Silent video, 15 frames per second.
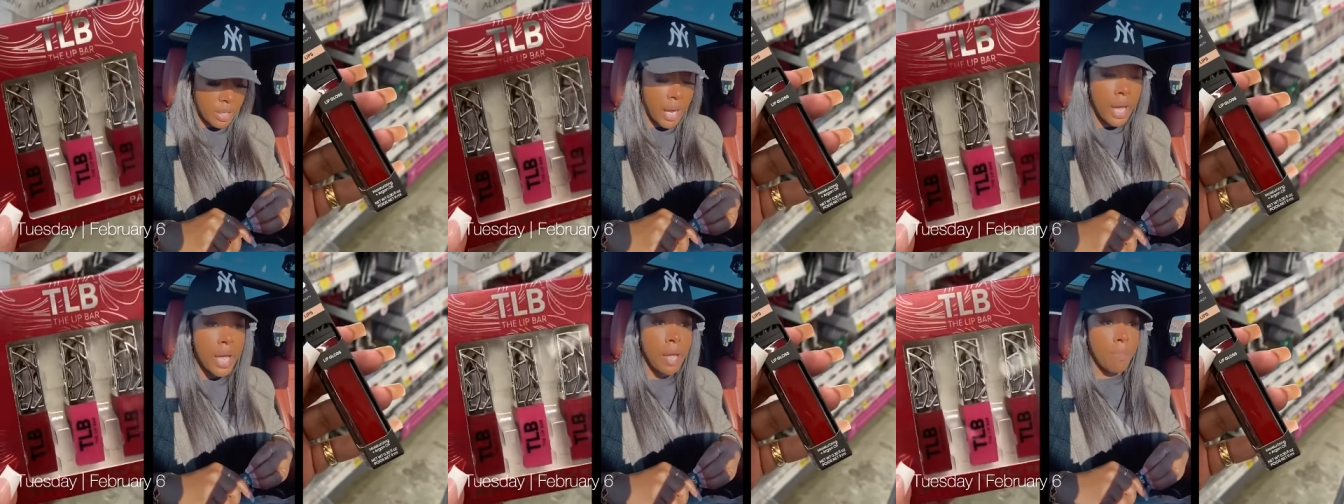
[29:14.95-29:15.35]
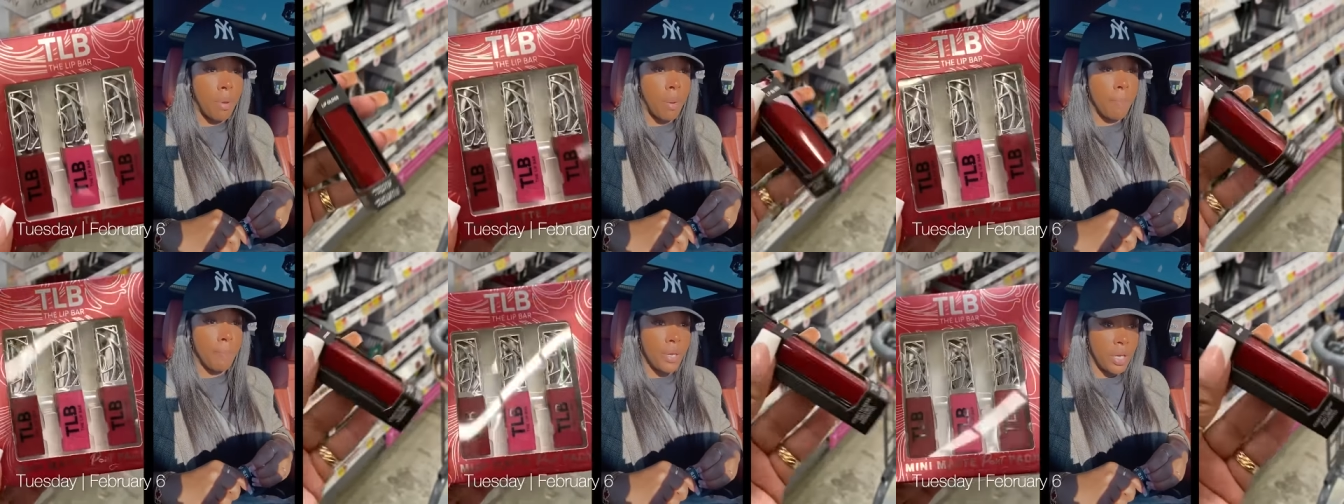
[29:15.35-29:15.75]
I am
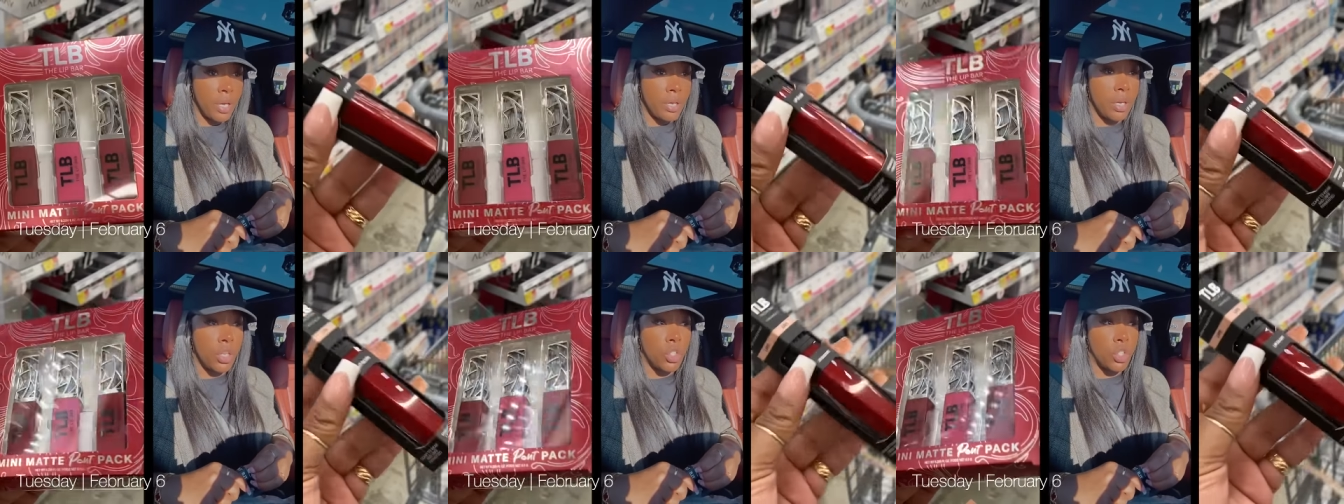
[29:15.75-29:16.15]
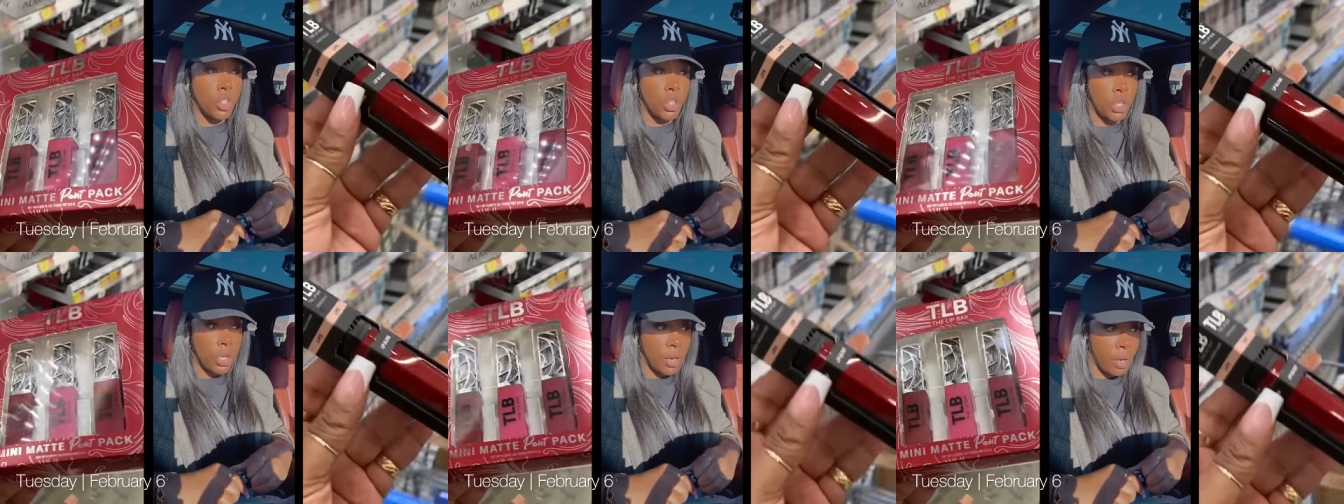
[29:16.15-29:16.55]
a big
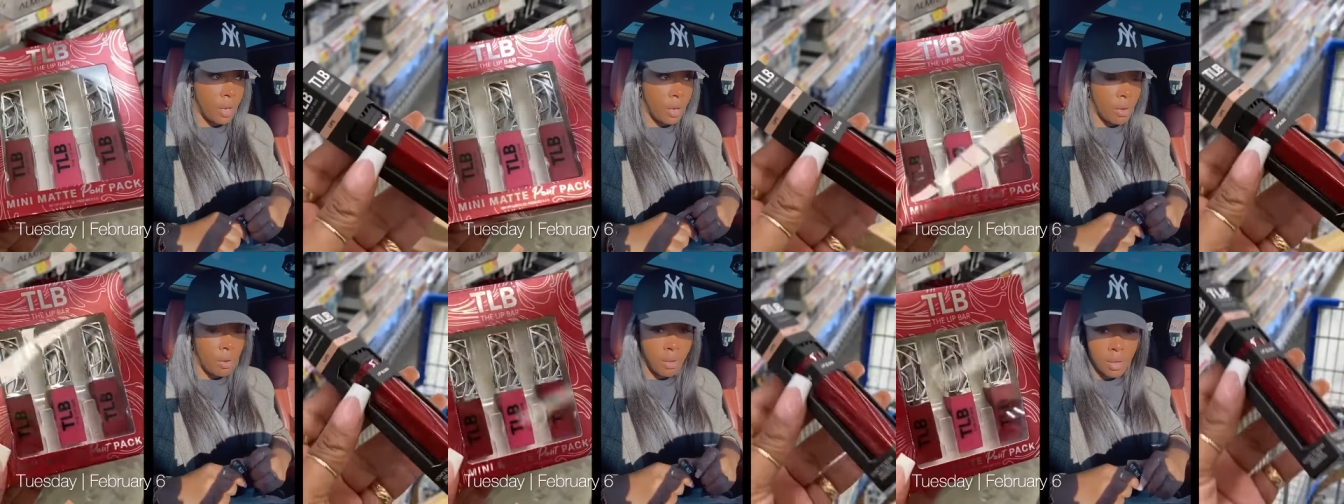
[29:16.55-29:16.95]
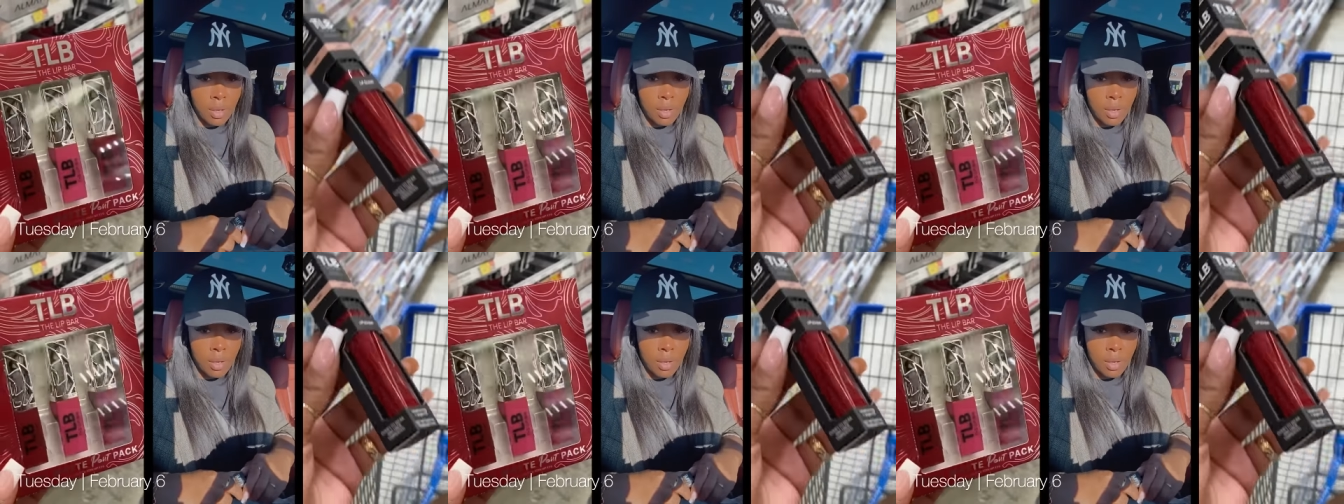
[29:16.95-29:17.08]
Chanel